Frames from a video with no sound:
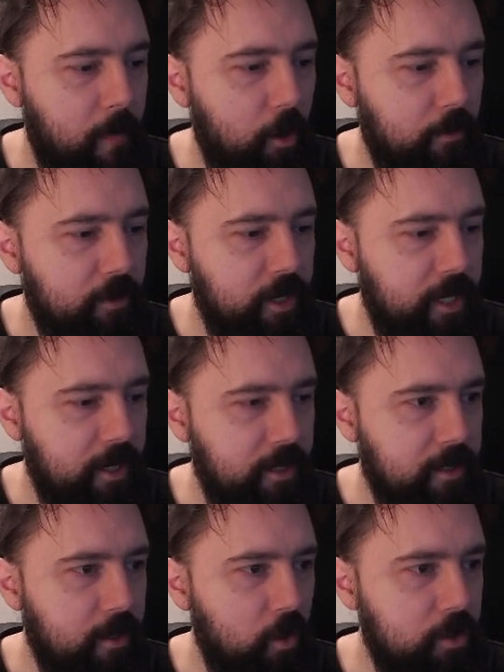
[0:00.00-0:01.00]
over
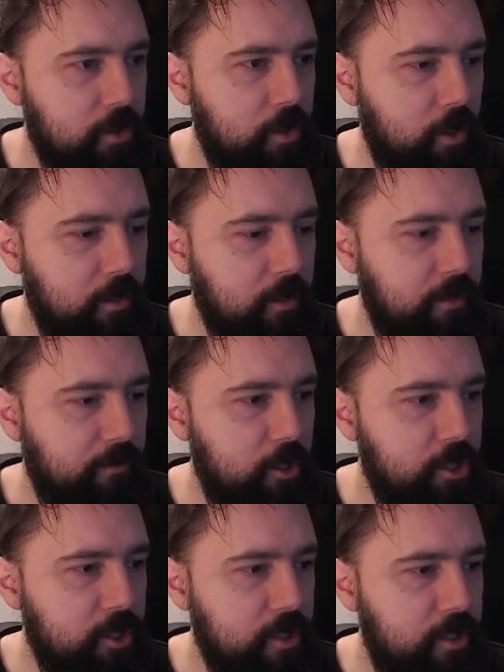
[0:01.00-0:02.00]
here also
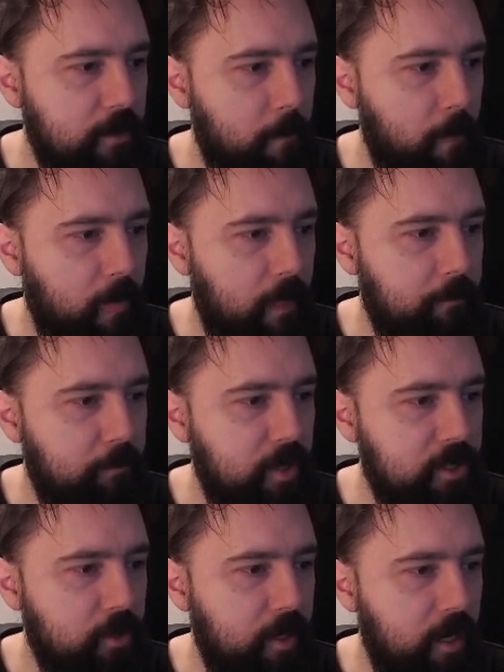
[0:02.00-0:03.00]
divergence
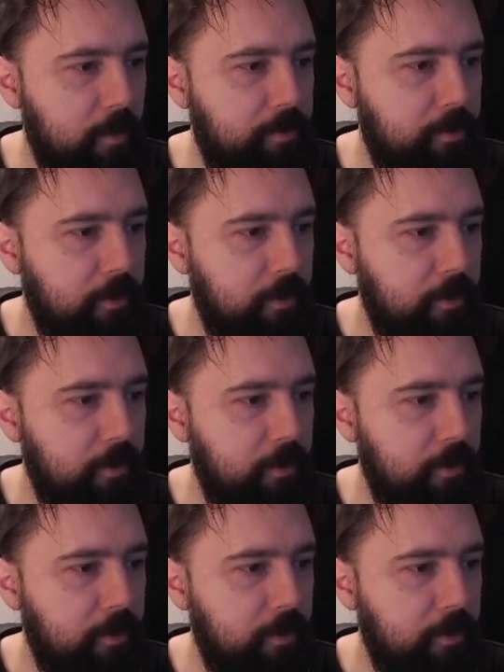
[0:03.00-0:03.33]
price going up